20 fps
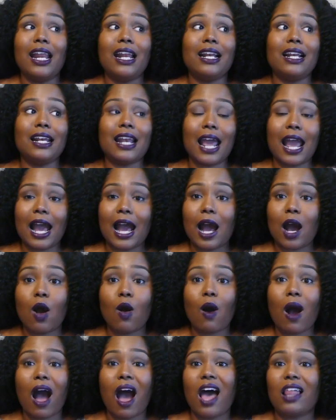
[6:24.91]

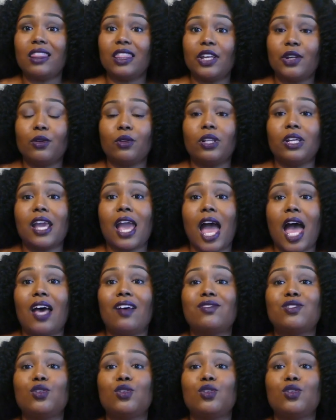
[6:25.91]
Now I literally have